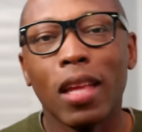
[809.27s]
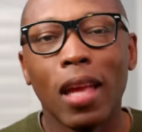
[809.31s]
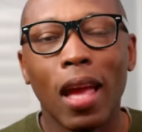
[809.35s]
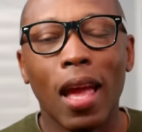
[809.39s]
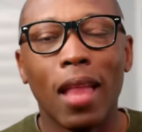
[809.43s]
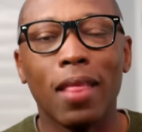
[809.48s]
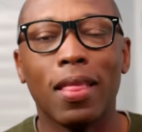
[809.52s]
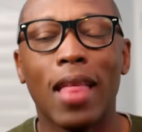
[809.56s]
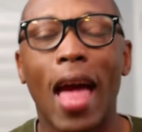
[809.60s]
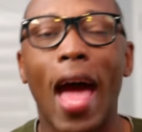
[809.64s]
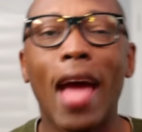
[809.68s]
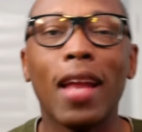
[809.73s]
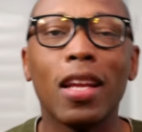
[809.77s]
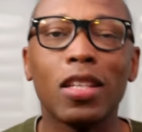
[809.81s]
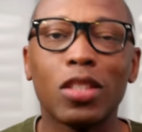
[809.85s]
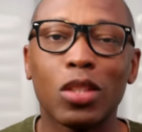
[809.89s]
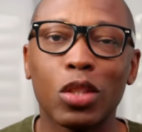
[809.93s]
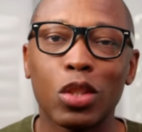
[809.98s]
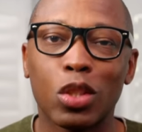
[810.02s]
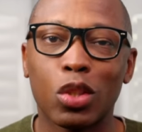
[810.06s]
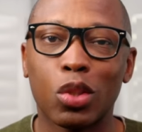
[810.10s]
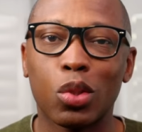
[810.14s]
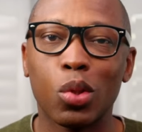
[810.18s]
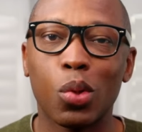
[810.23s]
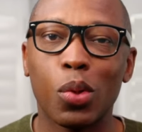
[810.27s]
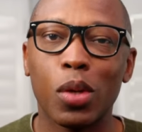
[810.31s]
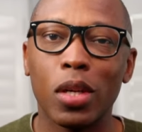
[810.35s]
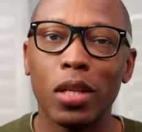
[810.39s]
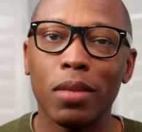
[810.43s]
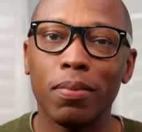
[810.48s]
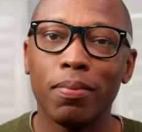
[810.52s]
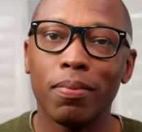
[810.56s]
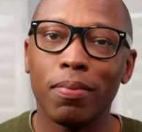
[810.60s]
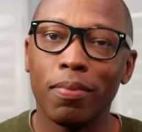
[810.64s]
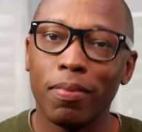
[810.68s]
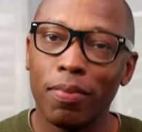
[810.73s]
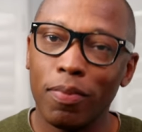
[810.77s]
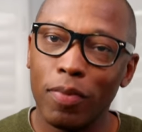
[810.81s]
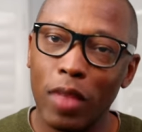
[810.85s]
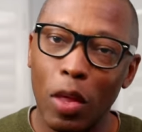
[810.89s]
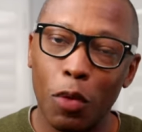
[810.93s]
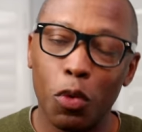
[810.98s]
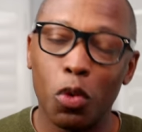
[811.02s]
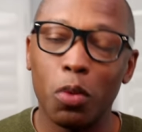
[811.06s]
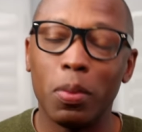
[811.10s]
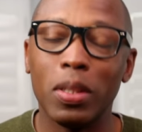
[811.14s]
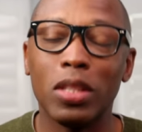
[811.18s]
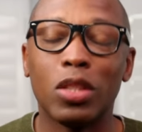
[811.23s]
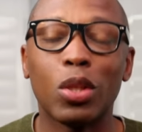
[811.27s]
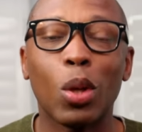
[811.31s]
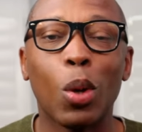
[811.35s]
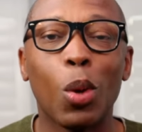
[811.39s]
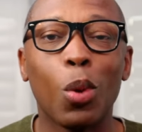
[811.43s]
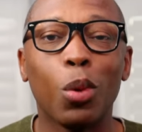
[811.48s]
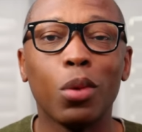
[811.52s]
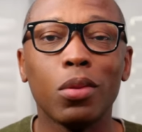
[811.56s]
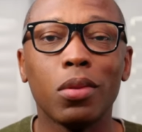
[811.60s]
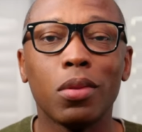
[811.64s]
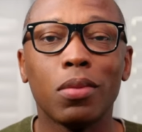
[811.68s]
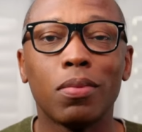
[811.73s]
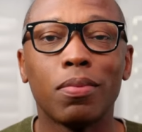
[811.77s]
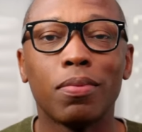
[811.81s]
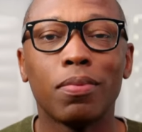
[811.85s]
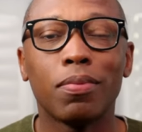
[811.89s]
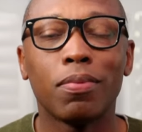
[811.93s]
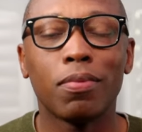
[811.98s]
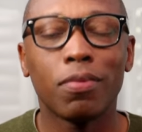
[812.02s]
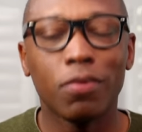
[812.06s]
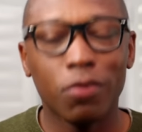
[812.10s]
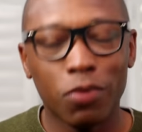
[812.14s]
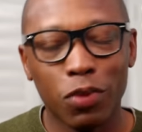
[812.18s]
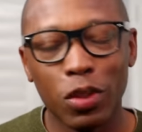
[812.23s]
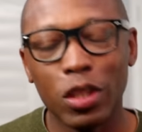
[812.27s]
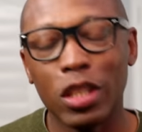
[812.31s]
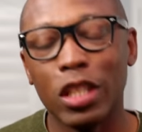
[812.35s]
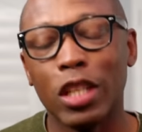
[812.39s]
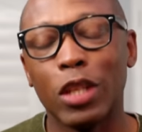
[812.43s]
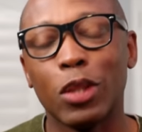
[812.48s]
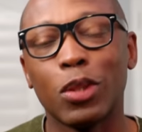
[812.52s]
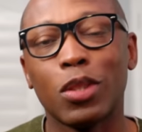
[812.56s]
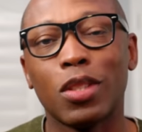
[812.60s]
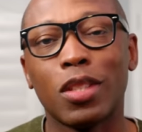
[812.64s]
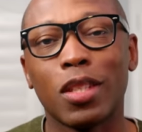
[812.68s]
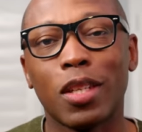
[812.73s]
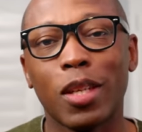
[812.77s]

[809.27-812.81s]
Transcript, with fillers: And that is the story that will be told for years to